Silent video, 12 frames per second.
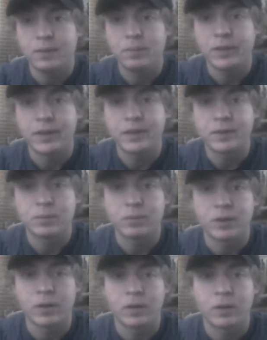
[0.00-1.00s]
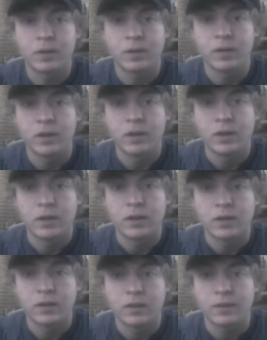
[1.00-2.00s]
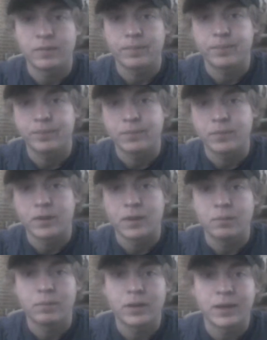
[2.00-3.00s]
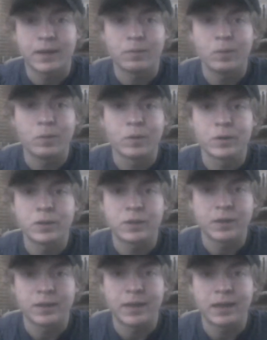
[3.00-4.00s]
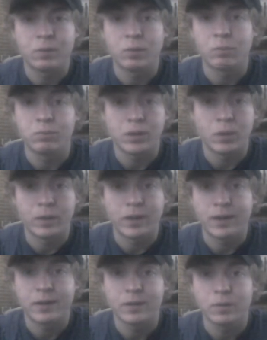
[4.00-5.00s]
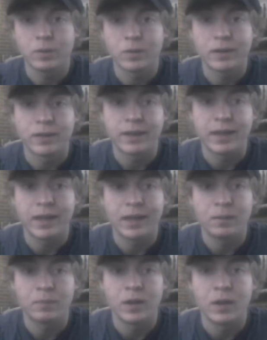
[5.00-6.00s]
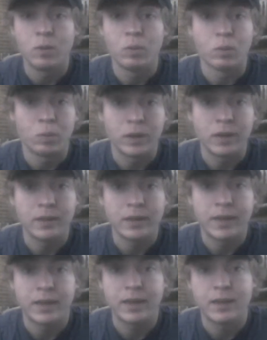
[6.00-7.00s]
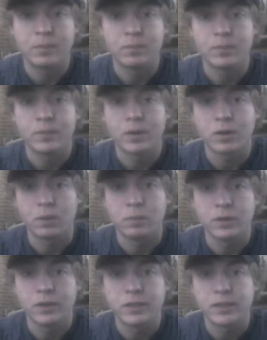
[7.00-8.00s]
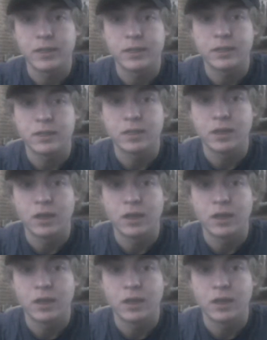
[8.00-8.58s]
played us pretty hard. Uh, but again, we weren't shut down. We weren't blown out. We were in the game. We were winning the game. A couple lead changes.